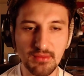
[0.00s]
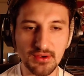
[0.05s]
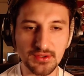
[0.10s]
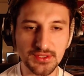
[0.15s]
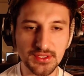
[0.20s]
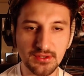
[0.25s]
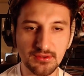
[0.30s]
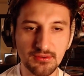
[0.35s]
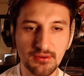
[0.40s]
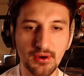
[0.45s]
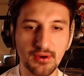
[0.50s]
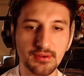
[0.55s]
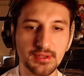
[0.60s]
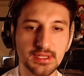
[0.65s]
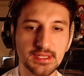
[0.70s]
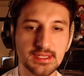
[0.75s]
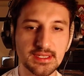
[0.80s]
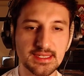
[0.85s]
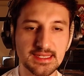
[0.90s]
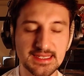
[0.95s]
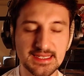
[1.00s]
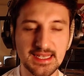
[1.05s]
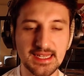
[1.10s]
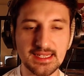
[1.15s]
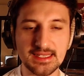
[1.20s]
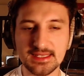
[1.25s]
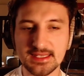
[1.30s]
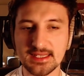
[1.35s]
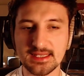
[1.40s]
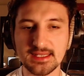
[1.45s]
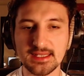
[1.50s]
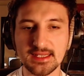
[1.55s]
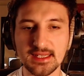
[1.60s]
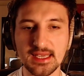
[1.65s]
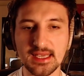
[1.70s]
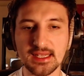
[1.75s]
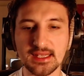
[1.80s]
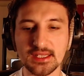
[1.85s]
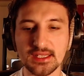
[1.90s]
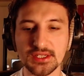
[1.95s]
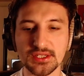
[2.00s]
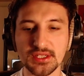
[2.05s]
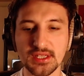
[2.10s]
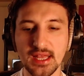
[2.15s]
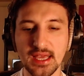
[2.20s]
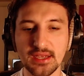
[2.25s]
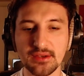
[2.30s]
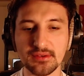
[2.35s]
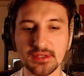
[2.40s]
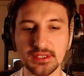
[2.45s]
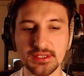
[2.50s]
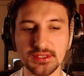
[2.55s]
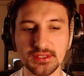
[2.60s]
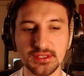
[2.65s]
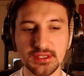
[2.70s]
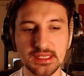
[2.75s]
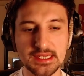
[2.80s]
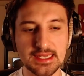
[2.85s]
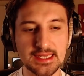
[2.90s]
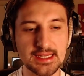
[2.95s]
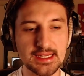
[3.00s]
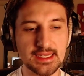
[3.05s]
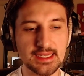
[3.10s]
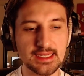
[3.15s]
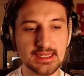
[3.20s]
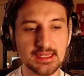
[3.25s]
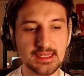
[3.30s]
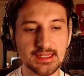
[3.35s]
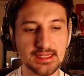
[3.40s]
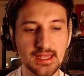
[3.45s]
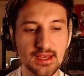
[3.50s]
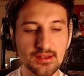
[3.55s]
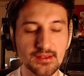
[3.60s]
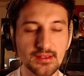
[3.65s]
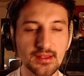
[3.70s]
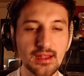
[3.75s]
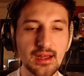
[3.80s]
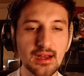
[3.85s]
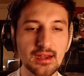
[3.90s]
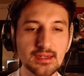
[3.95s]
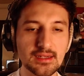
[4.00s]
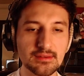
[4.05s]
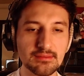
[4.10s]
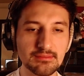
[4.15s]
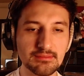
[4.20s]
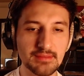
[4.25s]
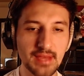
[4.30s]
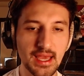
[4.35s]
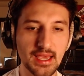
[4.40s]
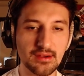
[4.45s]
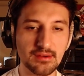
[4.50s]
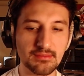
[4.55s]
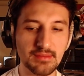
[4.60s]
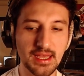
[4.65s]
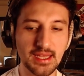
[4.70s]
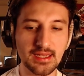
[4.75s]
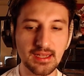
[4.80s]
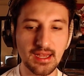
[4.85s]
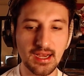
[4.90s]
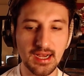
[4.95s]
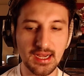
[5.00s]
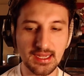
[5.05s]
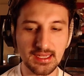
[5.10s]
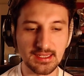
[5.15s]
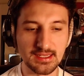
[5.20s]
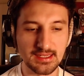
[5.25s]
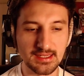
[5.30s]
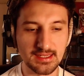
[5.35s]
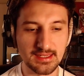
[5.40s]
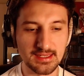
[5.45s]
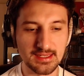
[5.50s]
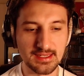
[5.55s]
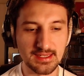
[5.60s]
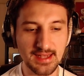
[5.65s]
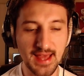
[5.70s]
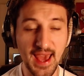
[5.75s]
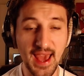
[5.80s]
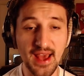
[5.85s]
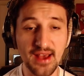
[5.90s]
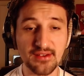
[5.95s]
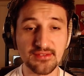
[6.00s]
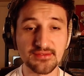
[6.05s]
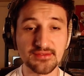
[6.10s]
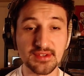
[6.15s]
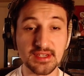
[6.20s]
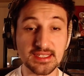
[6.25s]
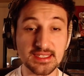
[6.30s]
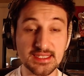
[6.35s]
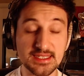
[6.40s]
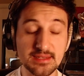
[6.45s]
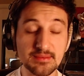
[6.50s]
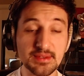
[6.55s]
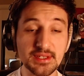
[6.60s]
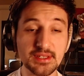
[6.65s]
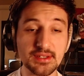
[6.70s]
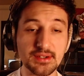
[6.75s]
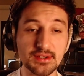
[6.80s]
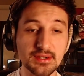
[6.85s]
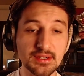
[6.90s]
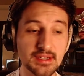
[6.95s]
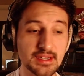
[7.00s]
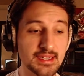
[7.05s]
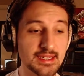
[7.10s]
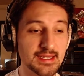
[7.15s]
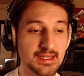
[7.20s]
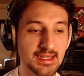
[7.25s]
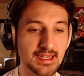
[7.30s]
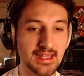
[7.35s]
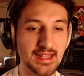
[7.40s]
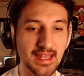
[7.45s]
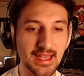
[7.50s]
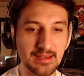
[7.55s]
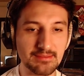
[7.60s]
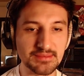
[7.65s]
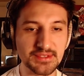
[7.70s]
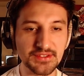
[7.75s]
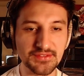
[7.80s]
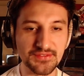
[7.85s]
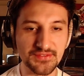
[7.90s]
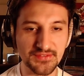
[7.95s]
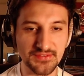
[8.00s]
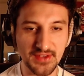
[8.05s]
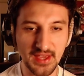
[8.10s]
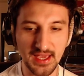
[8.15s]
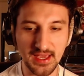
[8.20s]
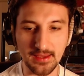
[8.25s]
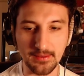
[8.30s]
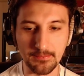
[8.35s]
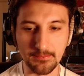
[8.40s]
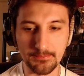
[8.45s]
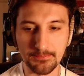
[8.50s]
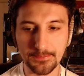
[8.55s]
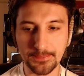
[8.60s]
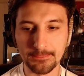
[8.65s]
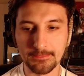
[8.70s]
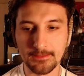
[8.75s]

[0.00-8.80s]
most quoted sentences in the English language. Now, Locke may or may not have a similar claim to fame.